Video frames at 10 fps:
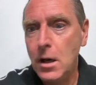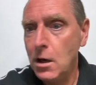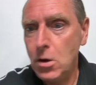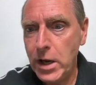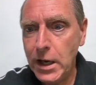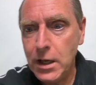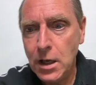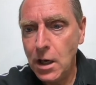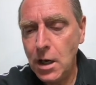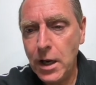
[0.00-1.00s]
Okay?
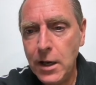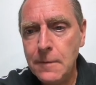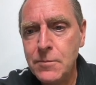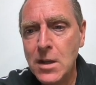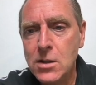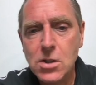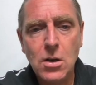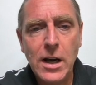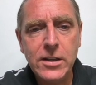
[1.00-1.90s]
So I